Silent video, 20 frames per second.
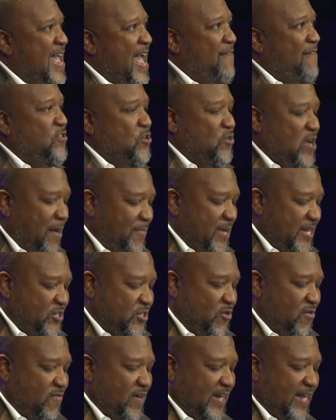Have you come
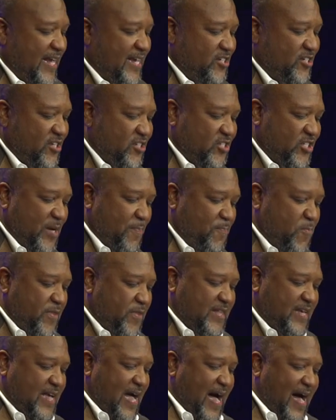into a relationship
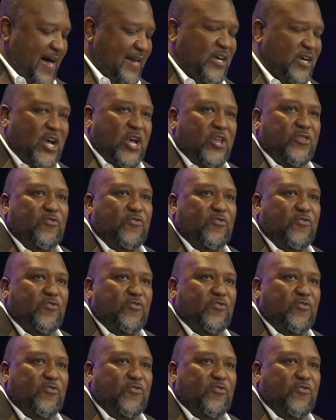with God